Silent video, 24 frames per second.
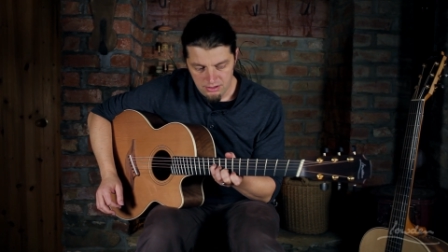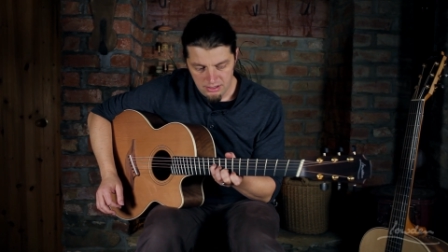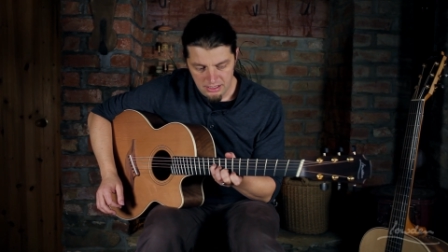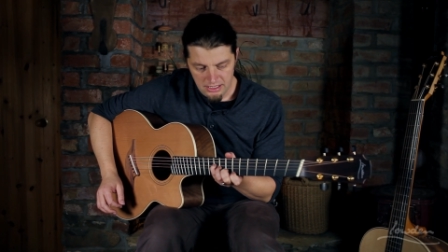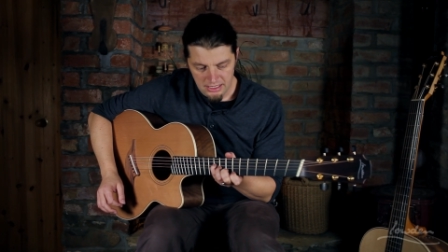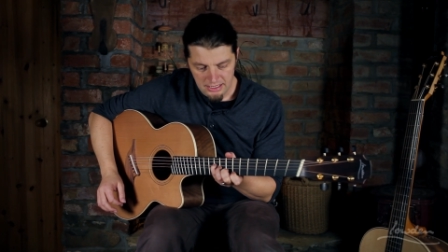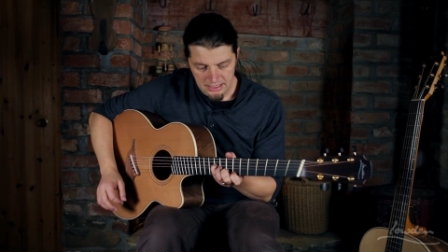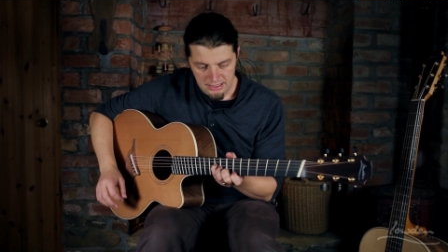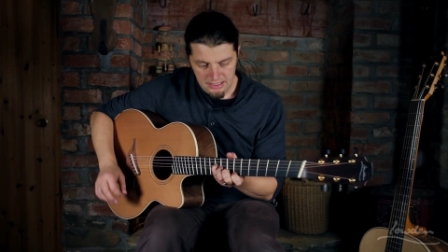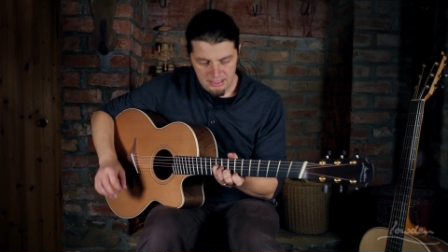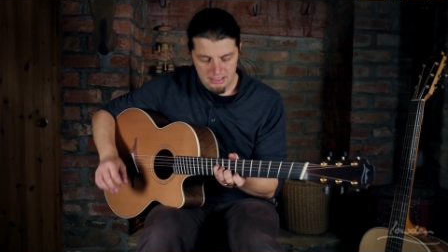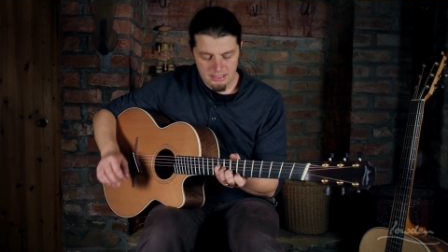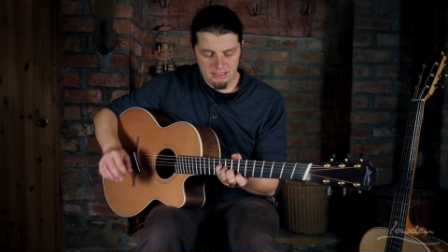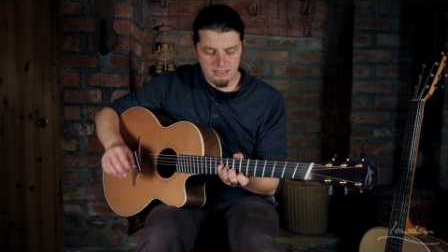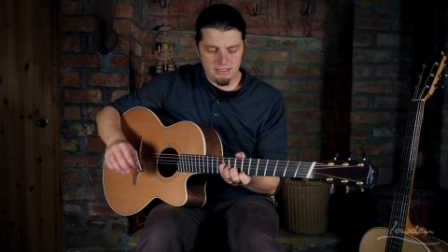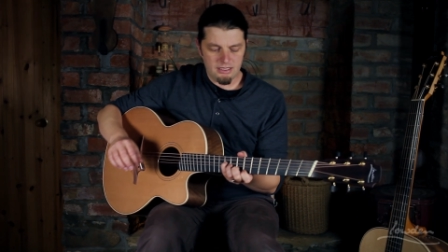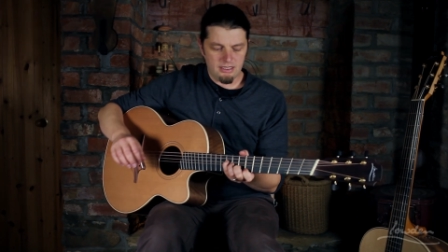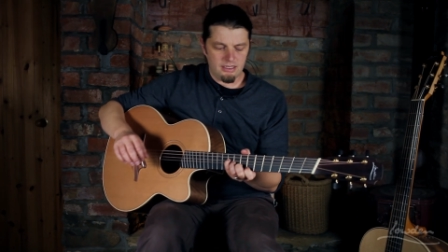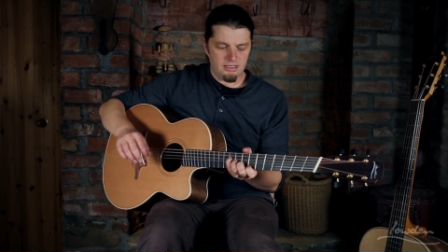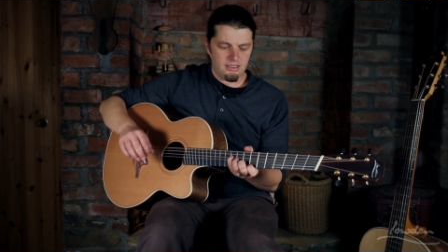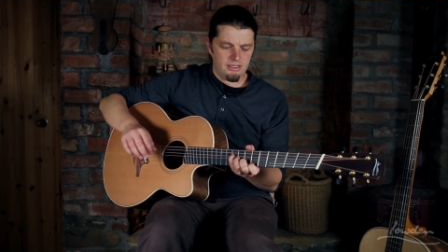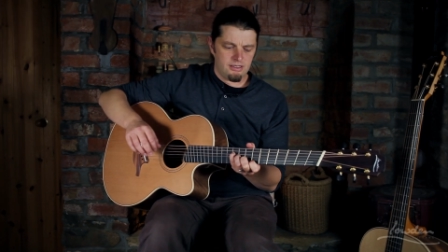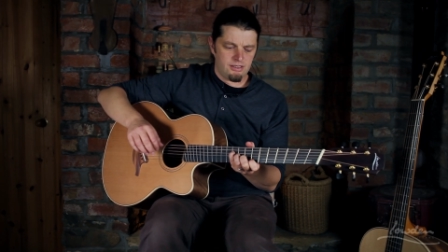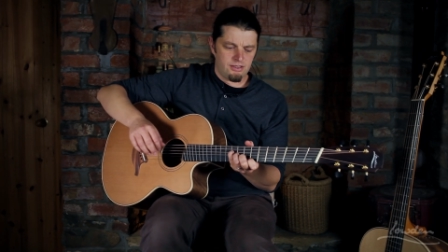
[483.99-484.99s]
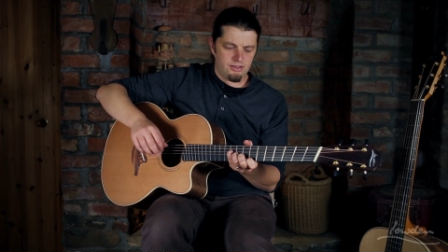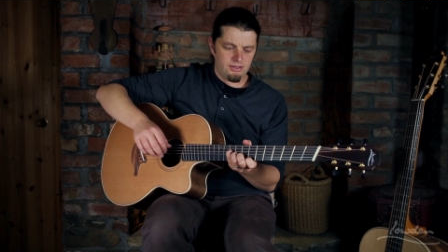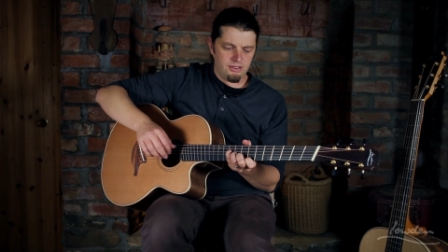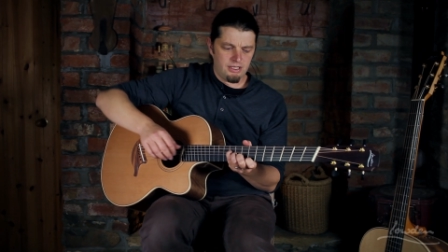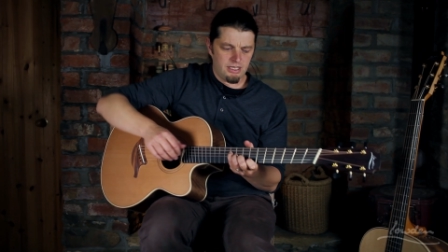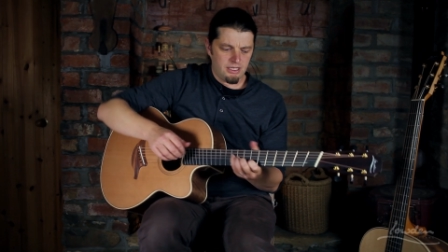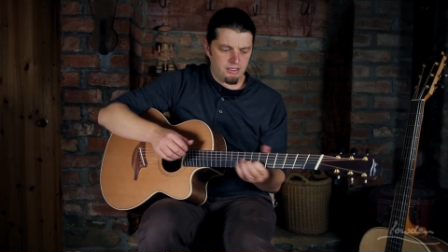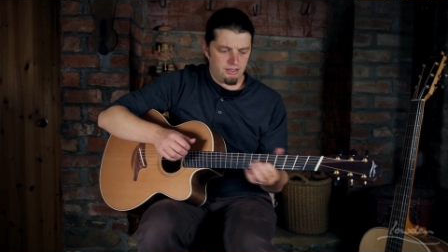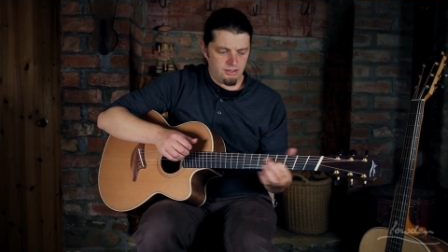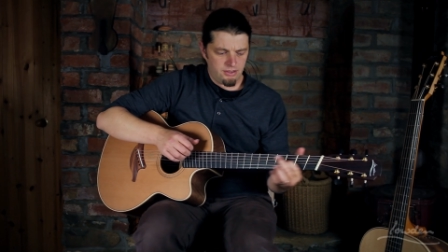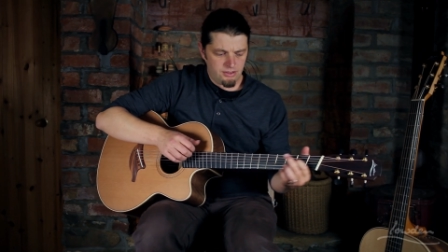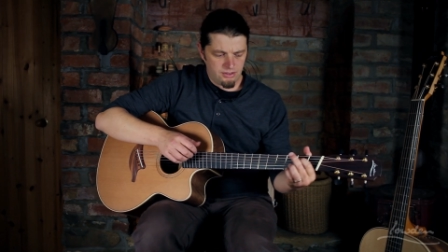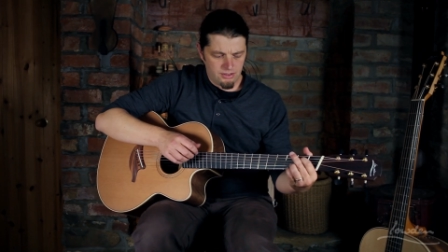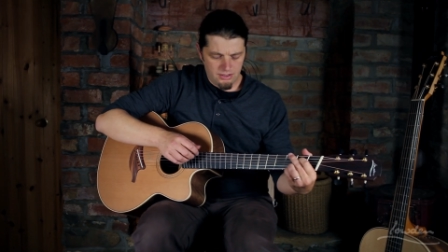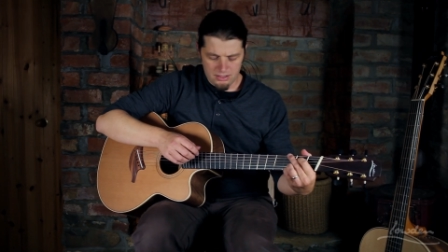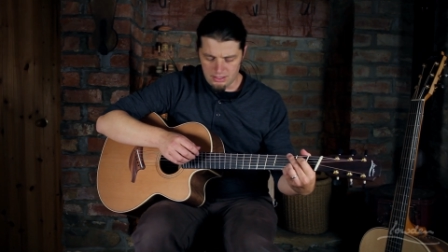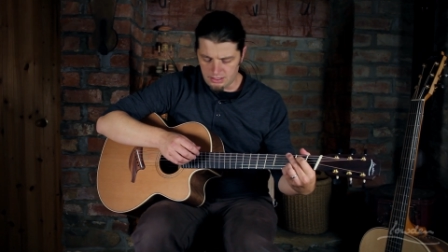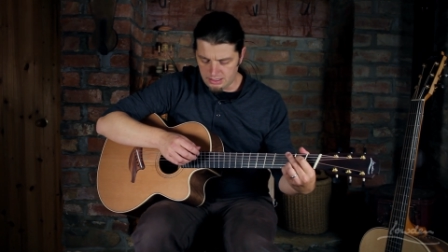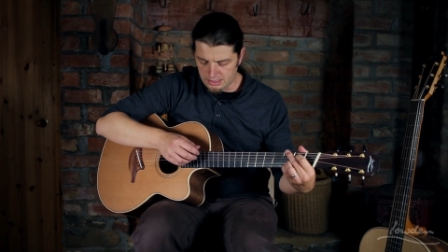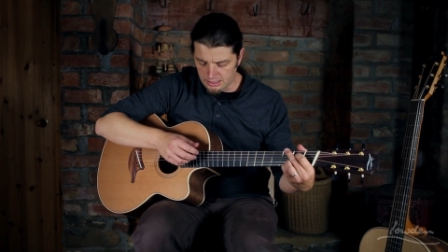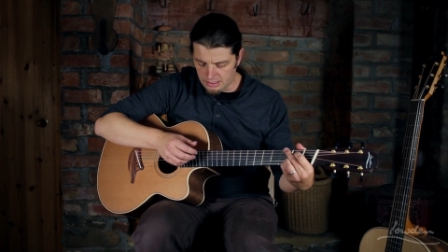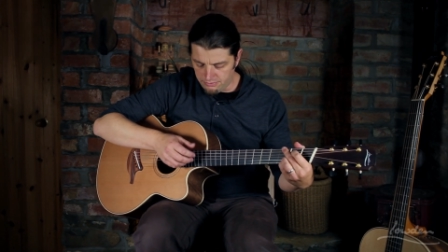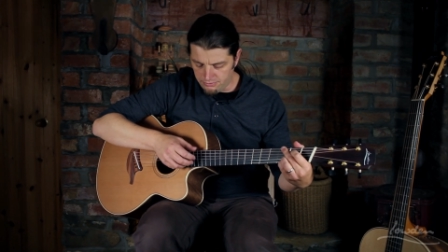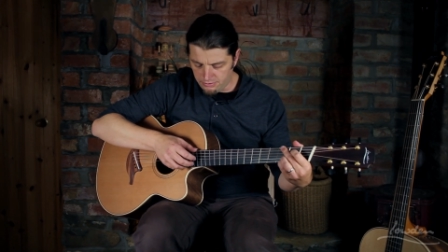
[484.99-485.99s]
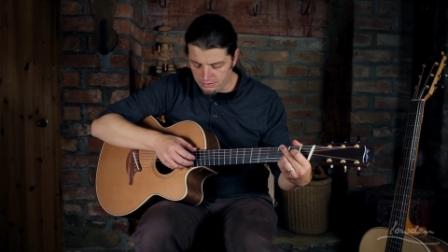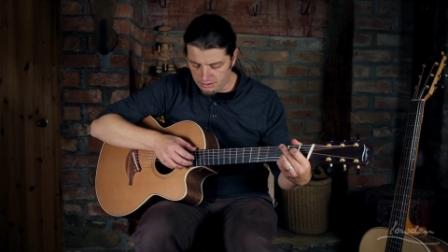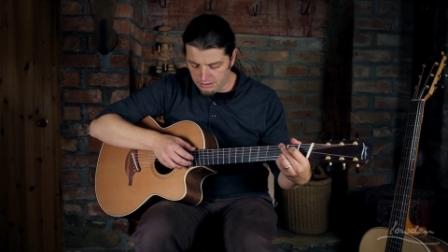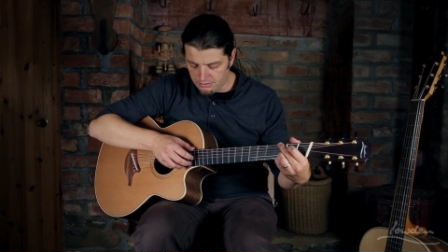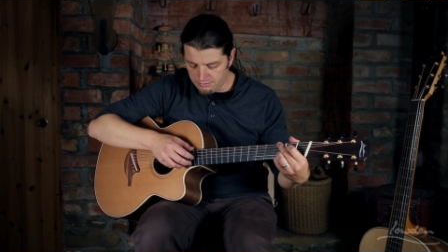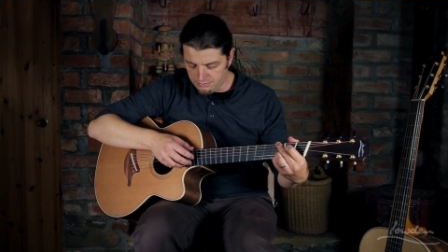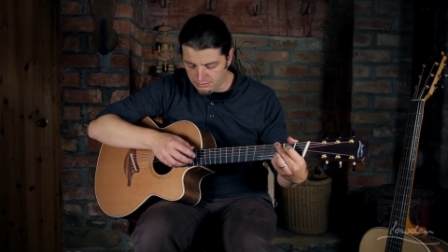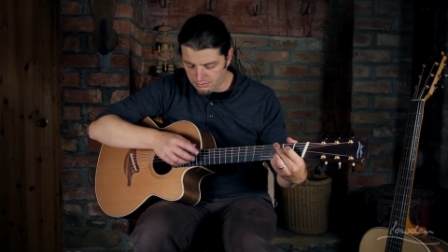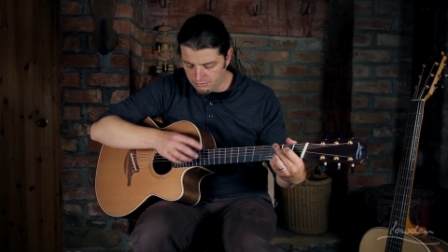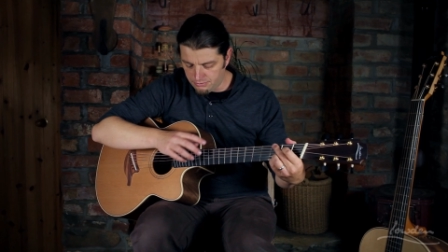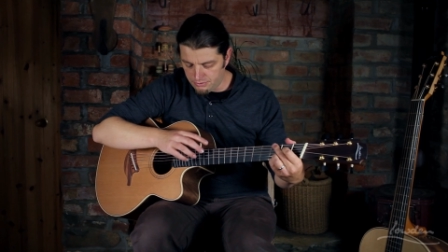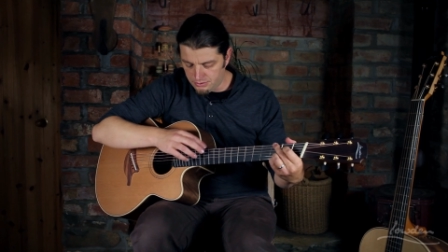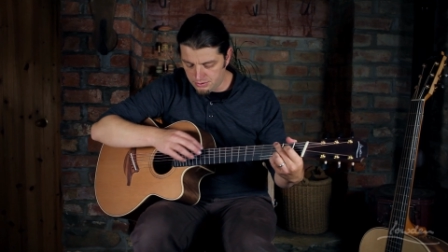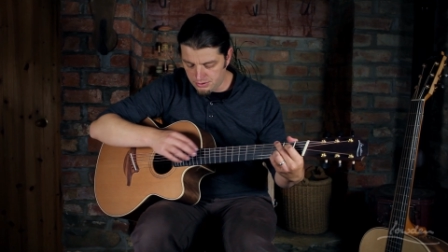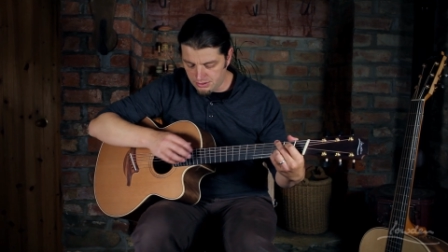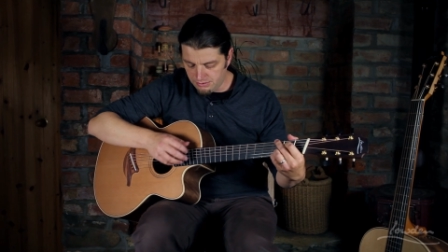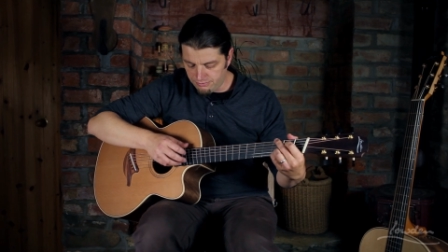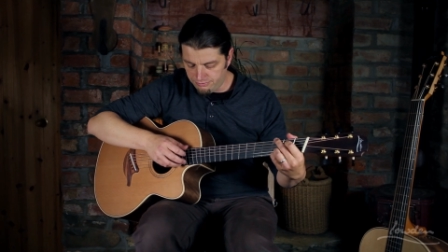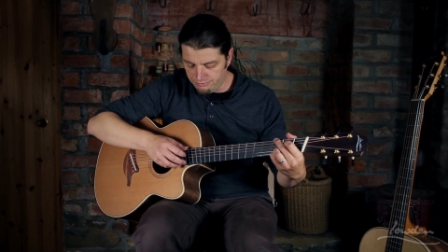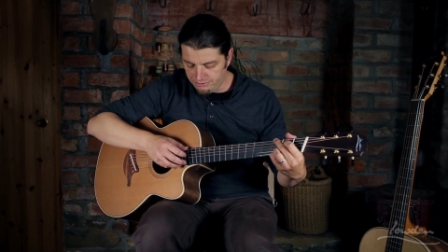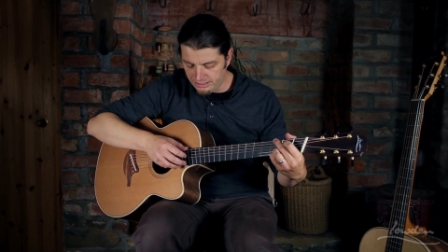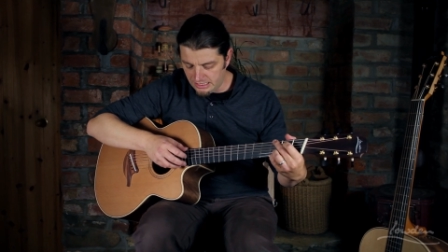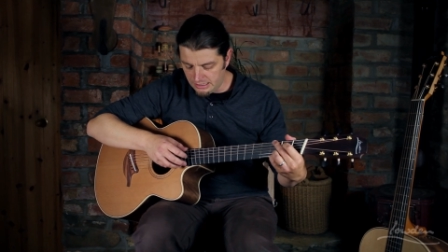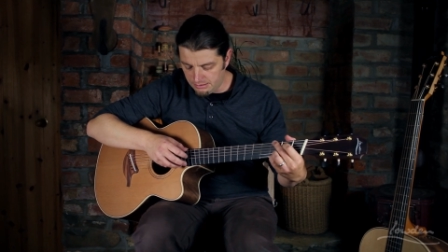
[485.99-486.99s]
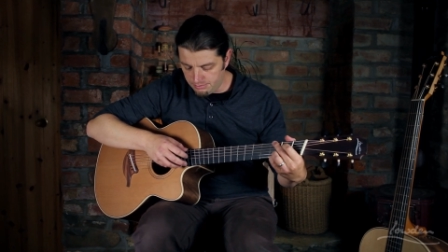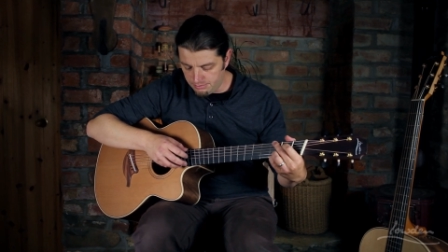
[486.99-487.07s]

easy it is to get used to. See, even if I do some fiddly